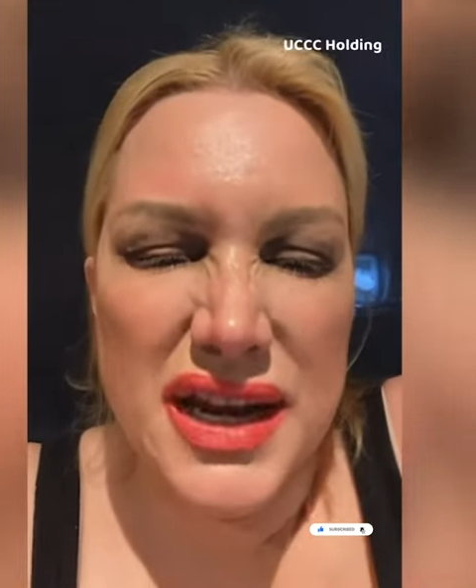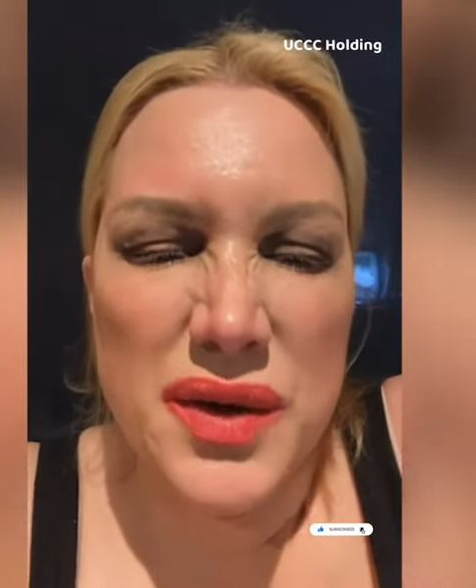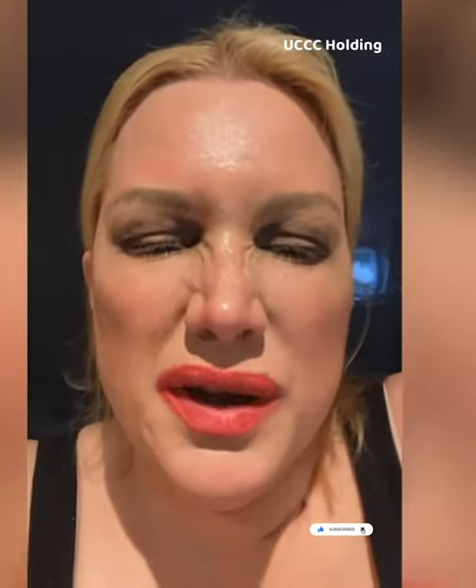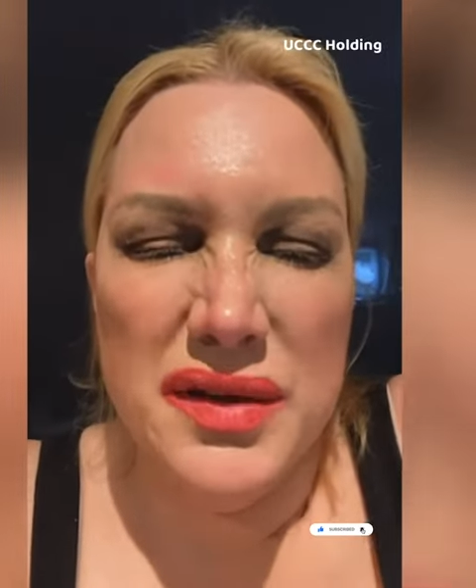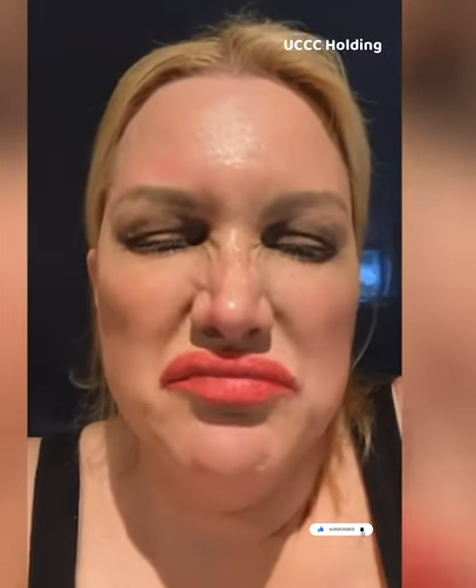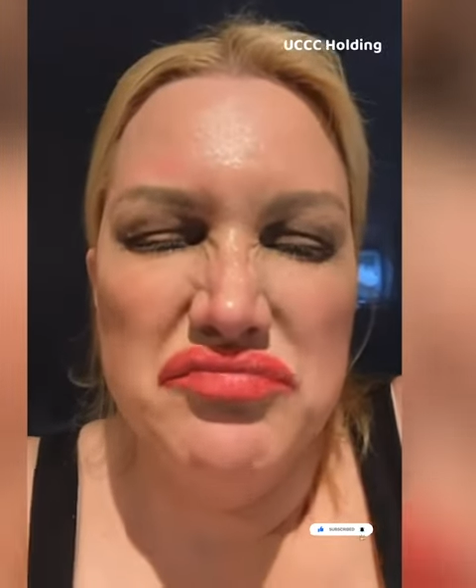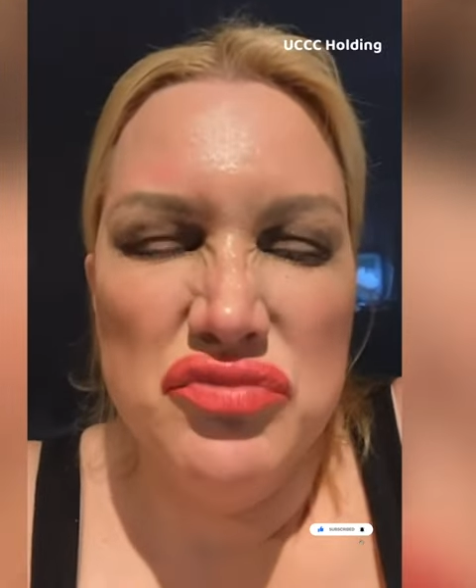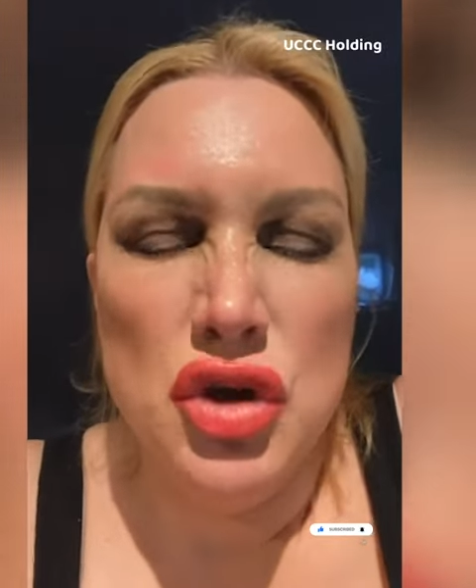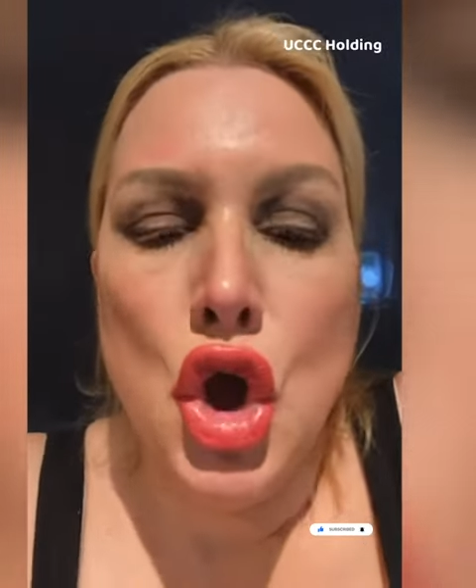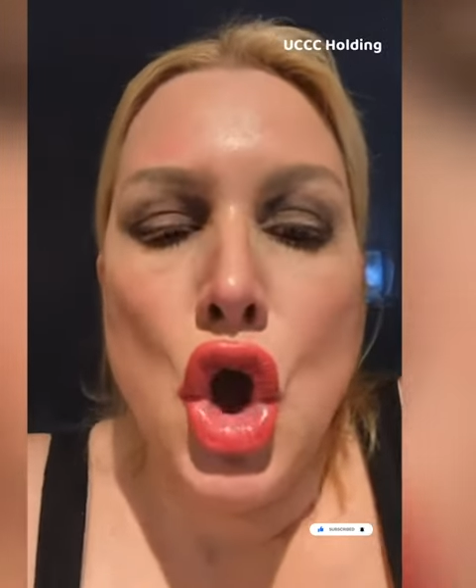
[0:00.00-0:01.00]

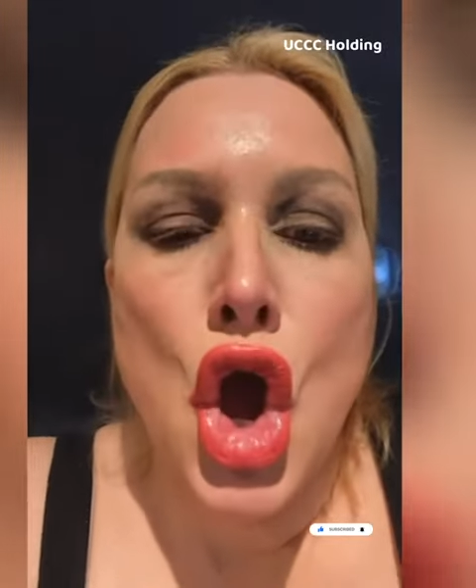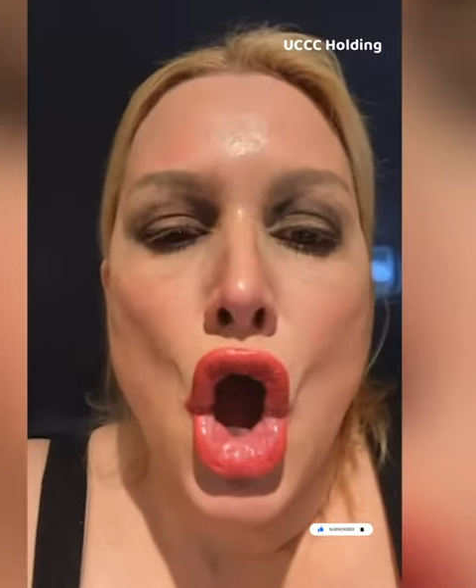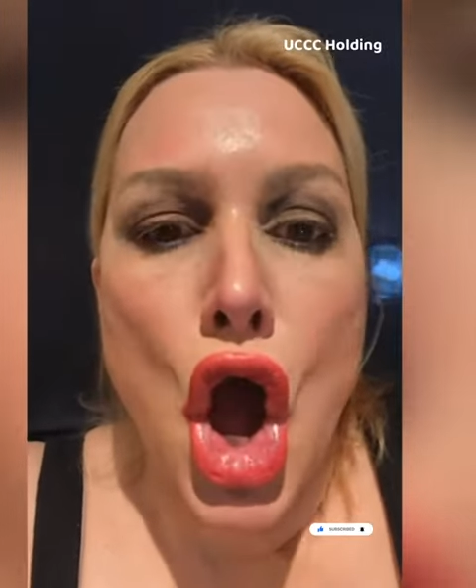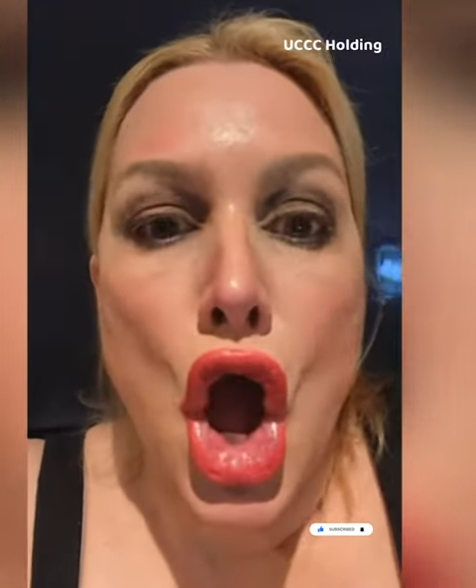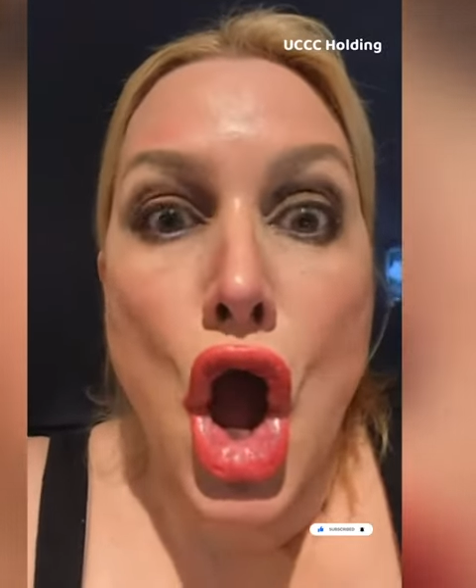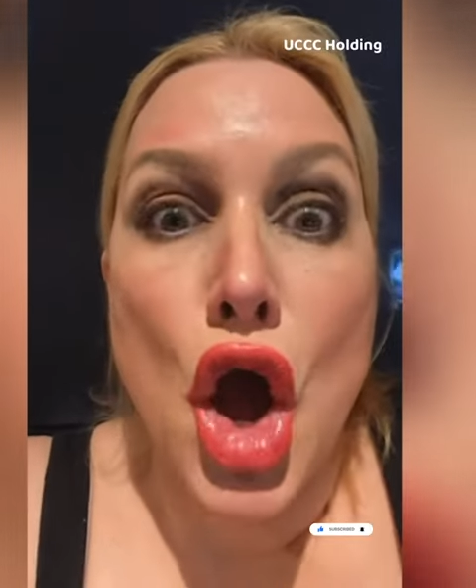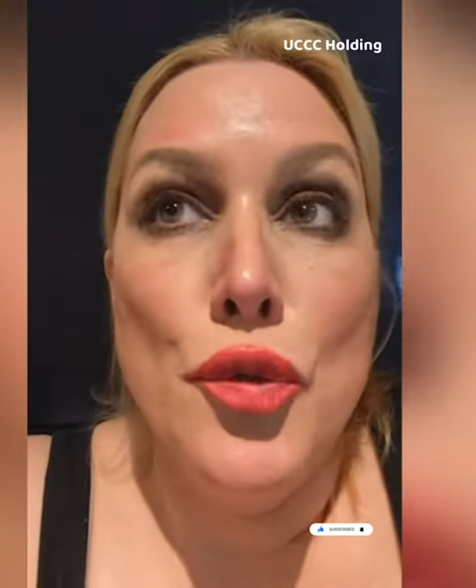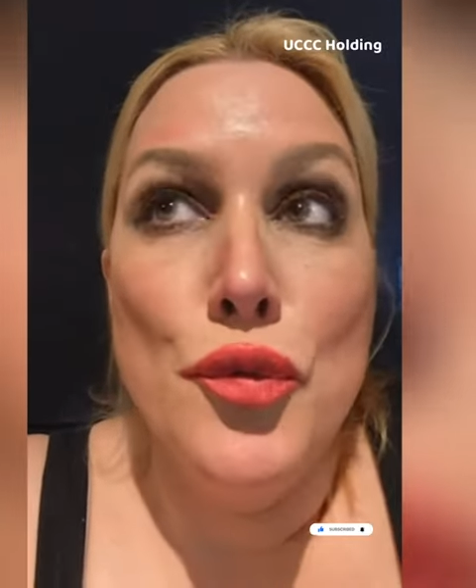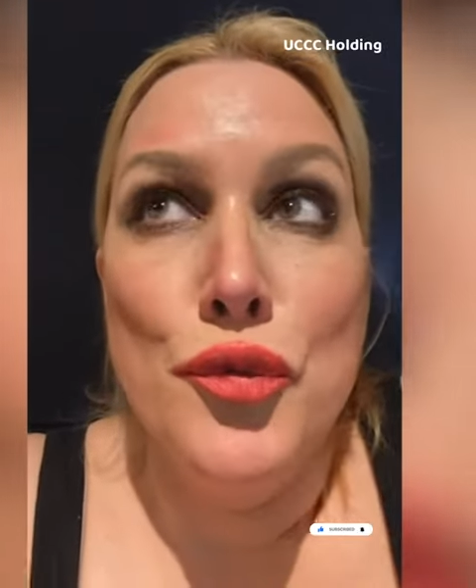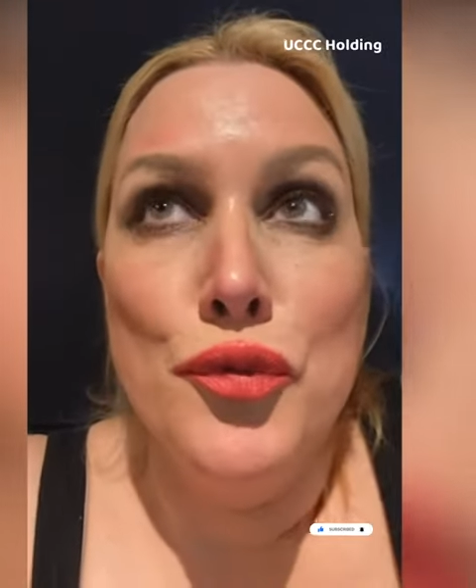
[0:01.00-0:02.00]

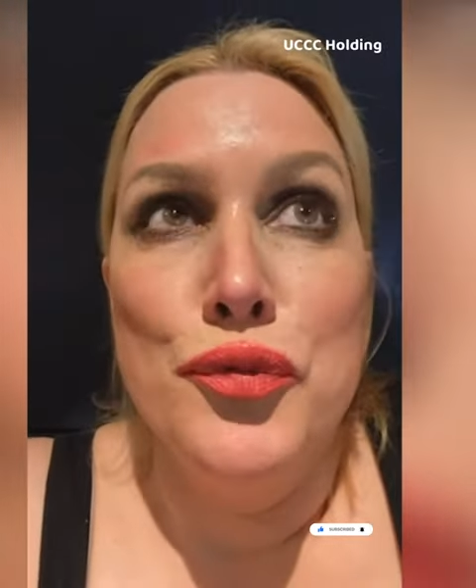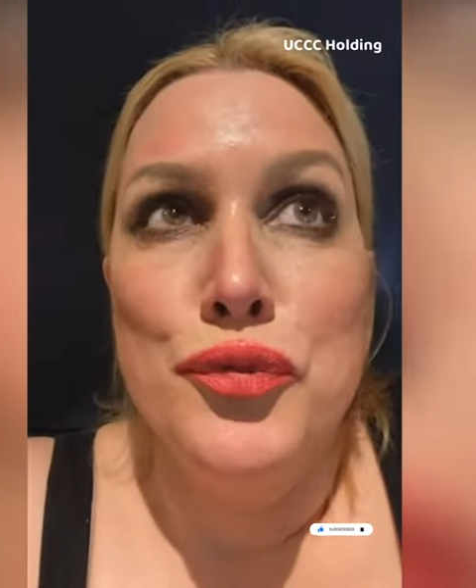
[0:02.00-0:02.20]
anyway.